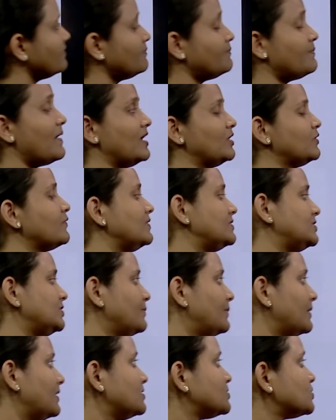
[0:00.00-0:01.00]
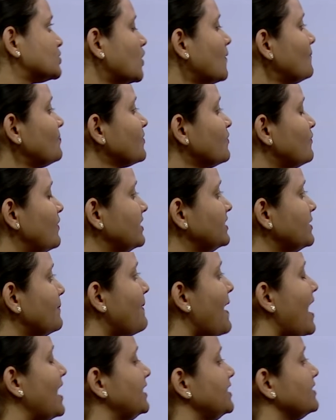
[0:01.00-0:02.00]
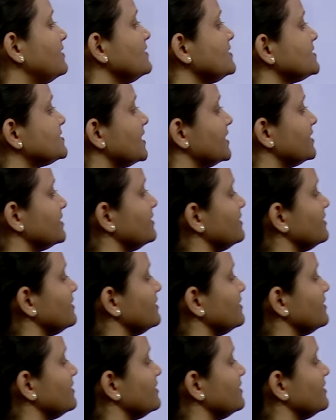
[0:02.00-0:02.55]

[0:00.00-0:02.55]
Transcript: path visible. So when the particles settle,